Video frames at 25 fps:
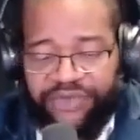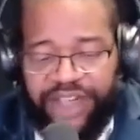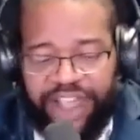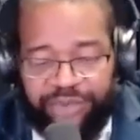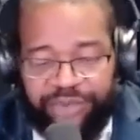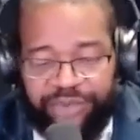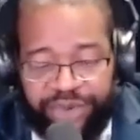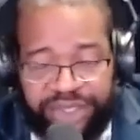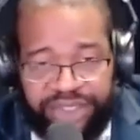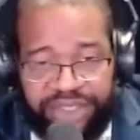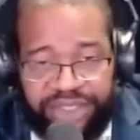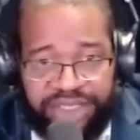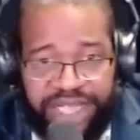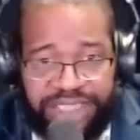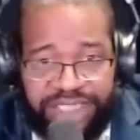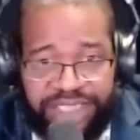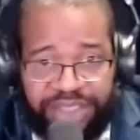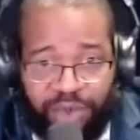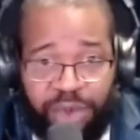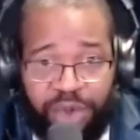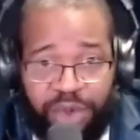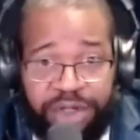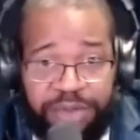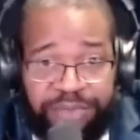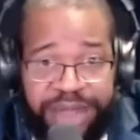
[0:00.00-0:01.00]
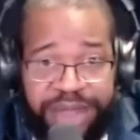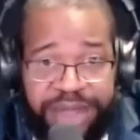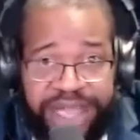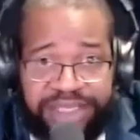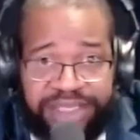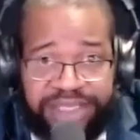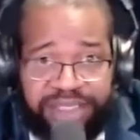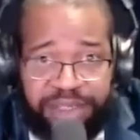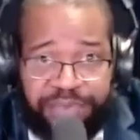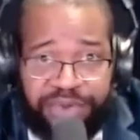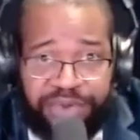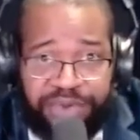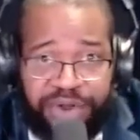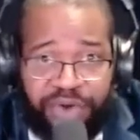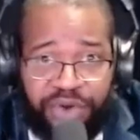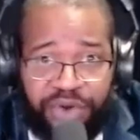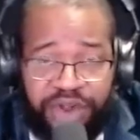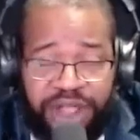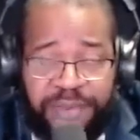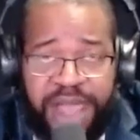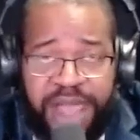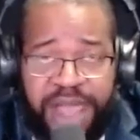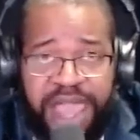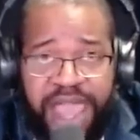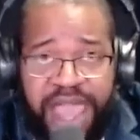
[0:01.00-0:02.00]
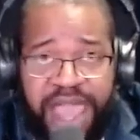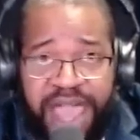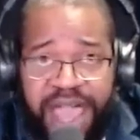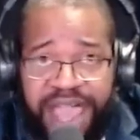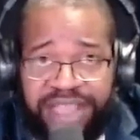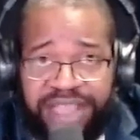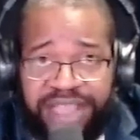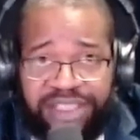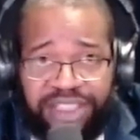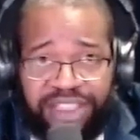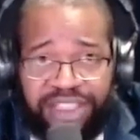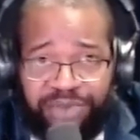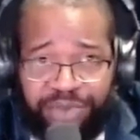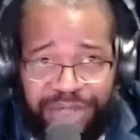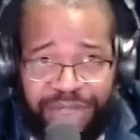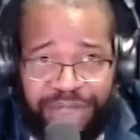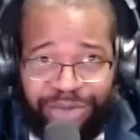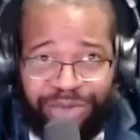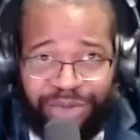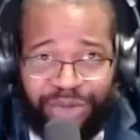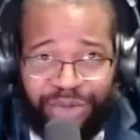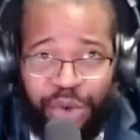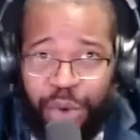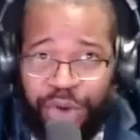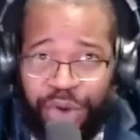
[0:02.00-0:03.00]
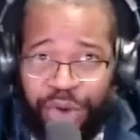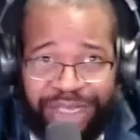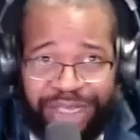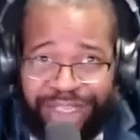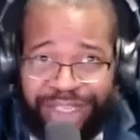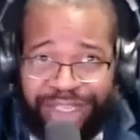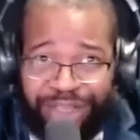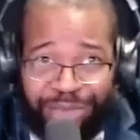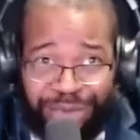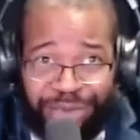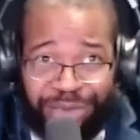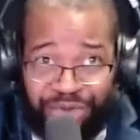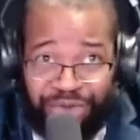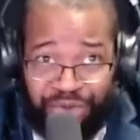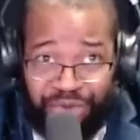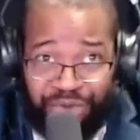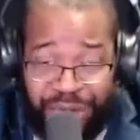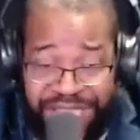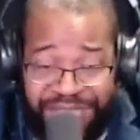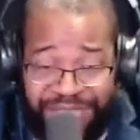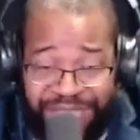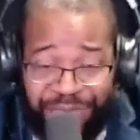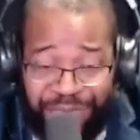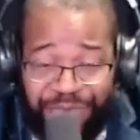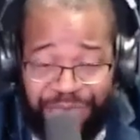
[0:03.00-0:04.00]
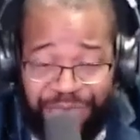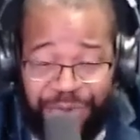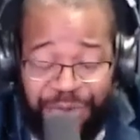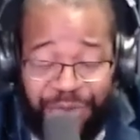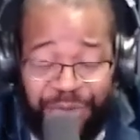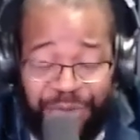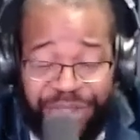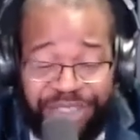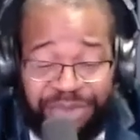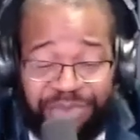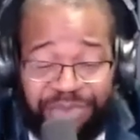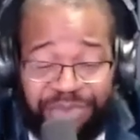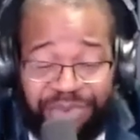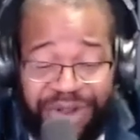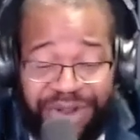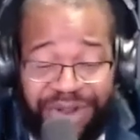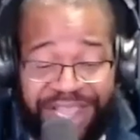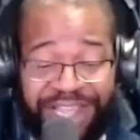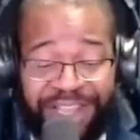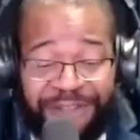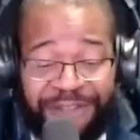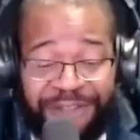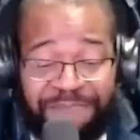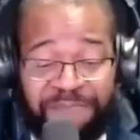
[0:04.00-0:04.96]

Brother Johnson, welcome back to the program. I was going on a little bit of a rant before we went to break.